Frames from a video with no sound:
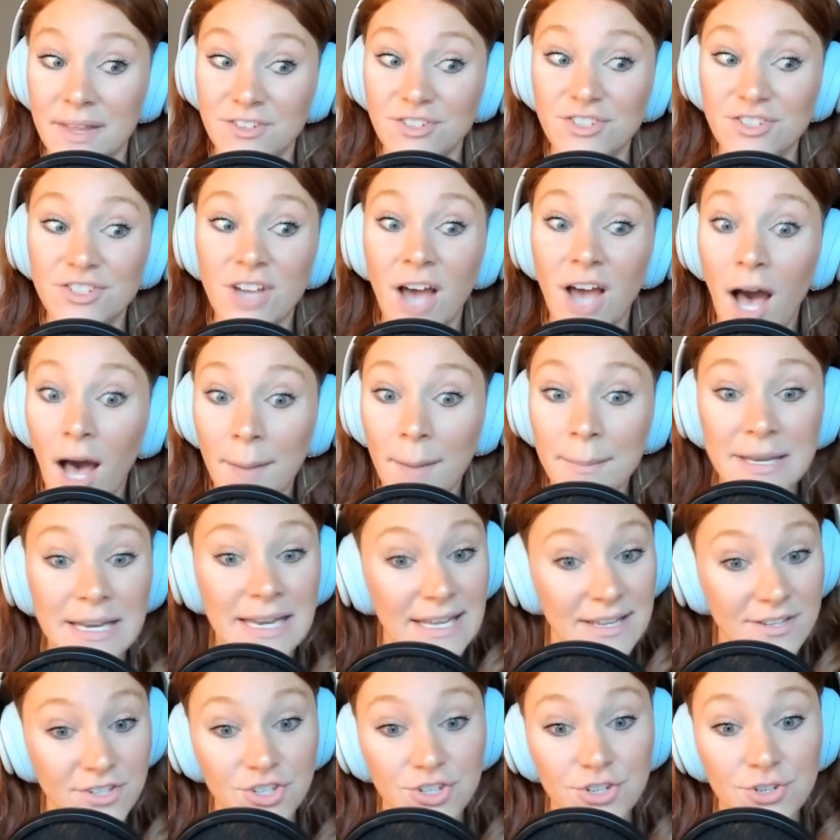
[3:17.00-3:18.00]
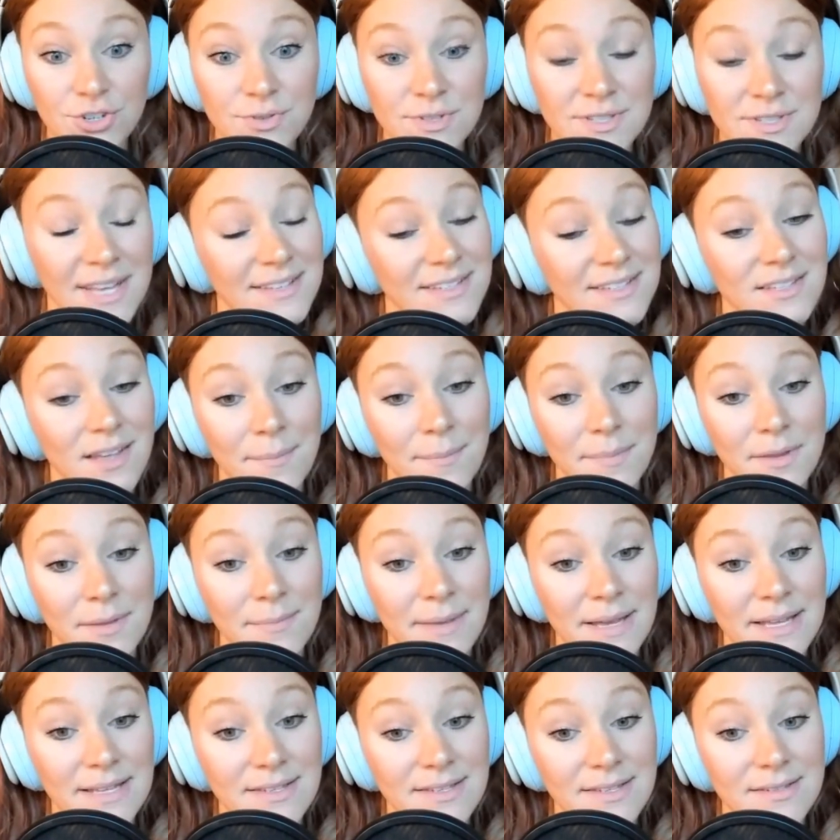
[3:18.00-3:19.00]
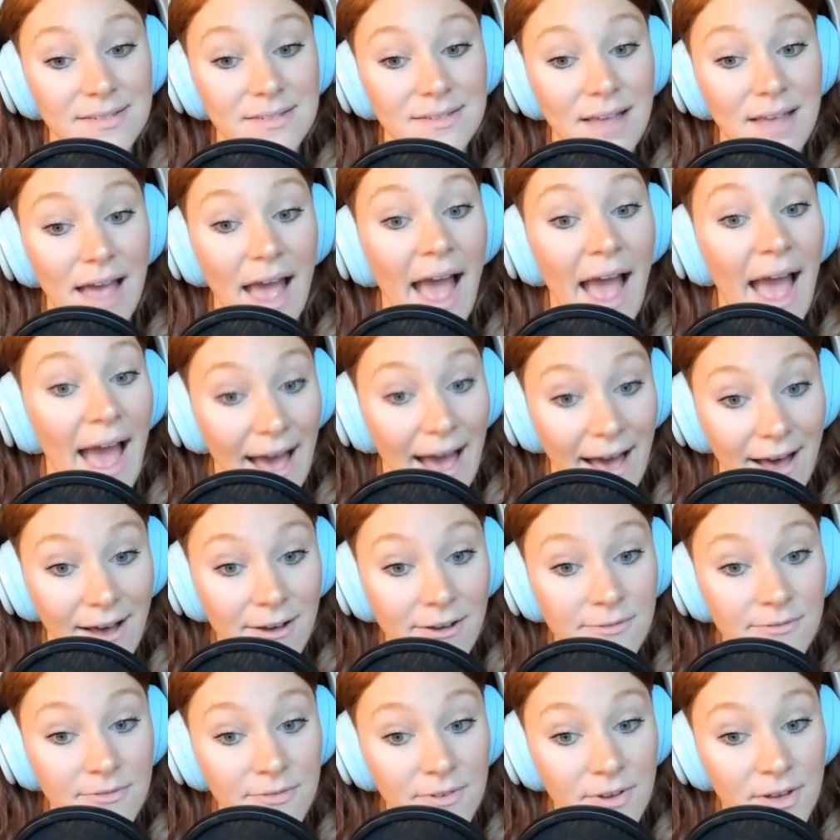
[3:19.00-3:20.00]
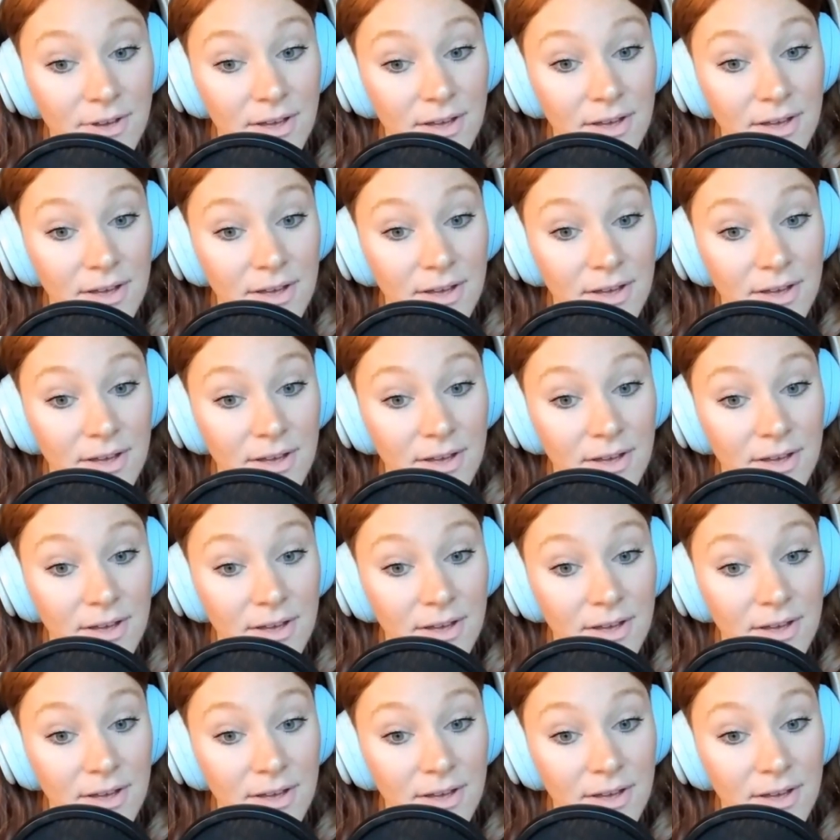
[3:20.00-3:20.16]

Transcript: just common issues that supplements have.